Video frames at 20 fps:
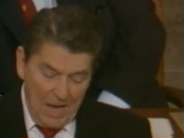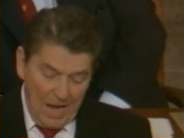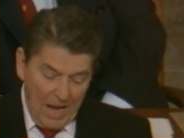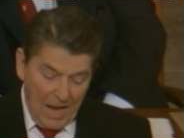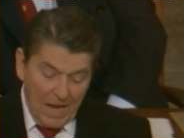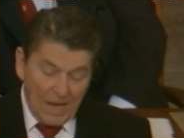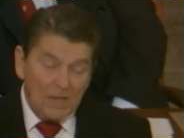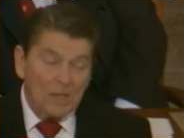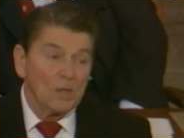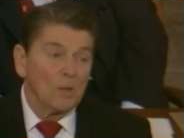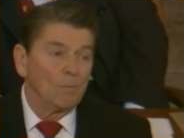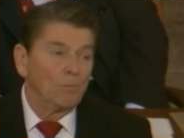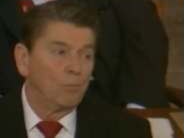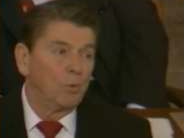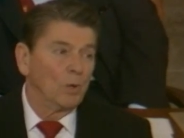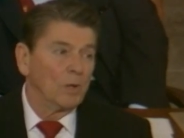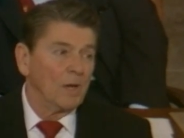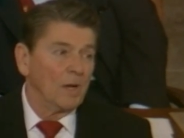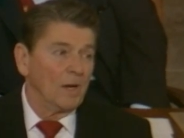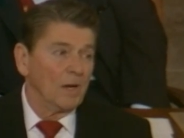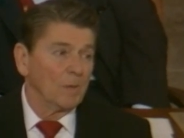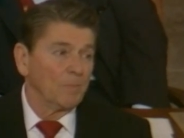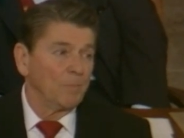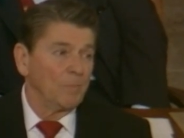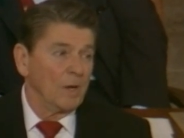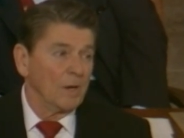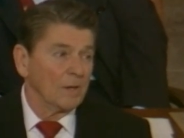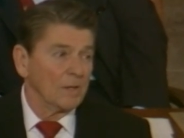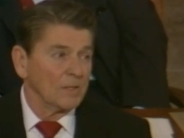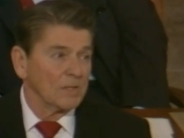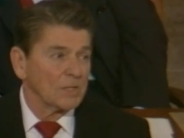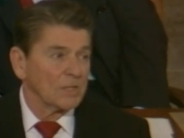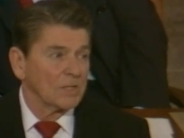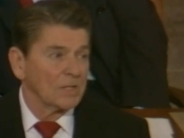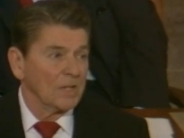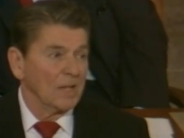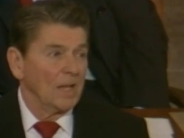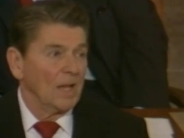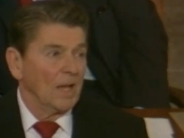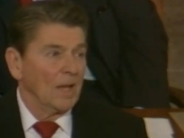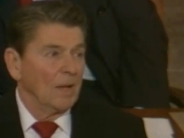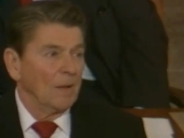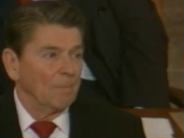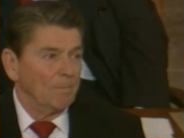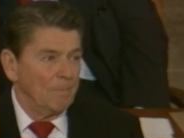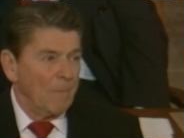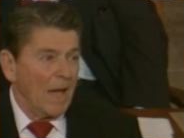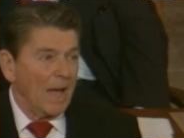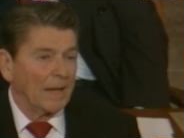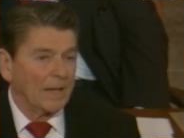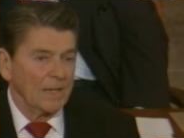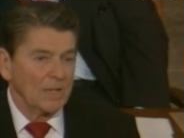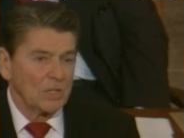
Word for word: and put our parents back